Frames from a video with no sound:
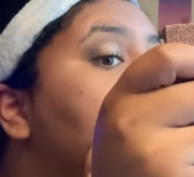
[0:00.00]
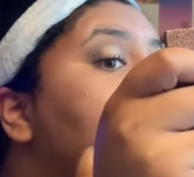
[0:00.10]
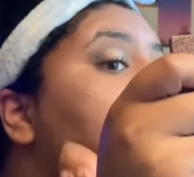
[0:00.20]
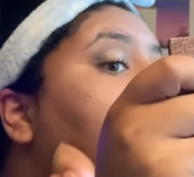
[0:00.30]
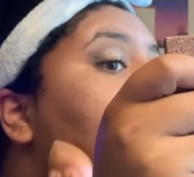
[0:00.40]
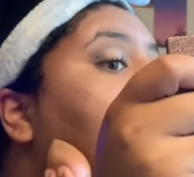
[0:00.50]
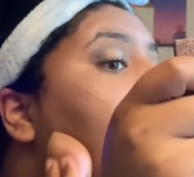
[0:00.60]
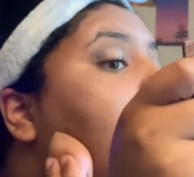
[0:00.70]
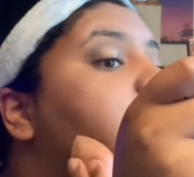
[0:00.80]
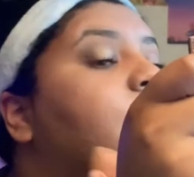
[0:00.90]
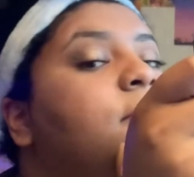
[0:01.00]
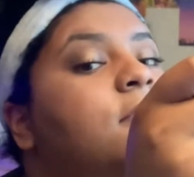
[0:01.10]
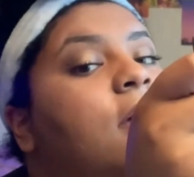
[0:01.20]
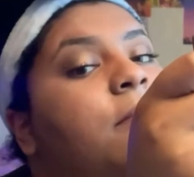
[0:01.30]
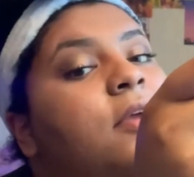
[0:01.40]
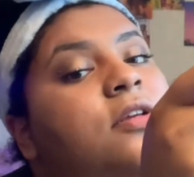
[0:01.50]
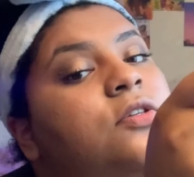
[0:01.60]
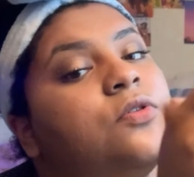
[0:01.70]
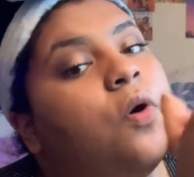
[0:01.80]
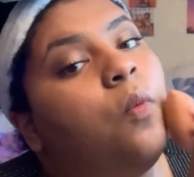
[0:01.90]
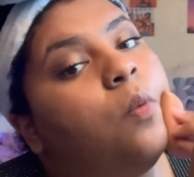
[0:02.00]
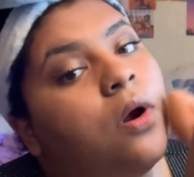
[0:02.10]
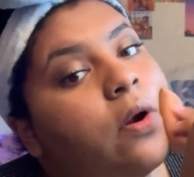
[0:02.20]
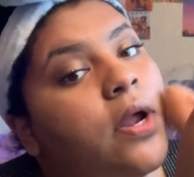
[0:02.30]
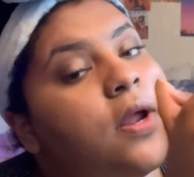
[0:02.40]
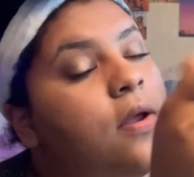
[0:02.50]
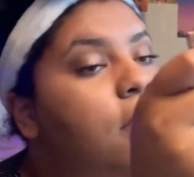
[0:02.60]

so lucky, your time is coming, so don't worry.